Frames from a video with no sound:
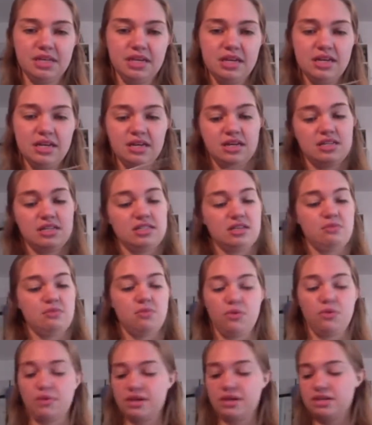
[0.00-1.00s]
because they
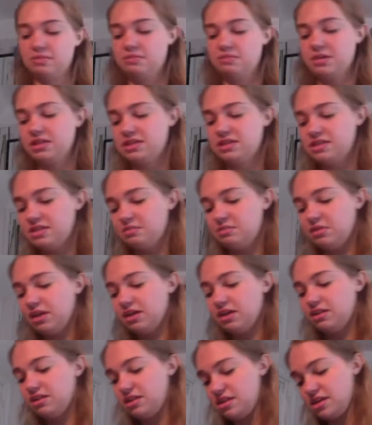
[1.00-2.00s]
won't end up being the same
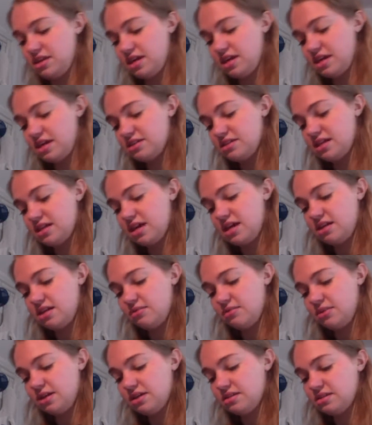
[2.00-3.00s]
length in the end
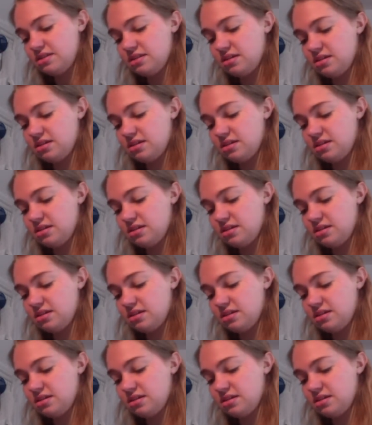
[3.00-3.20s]
anyways,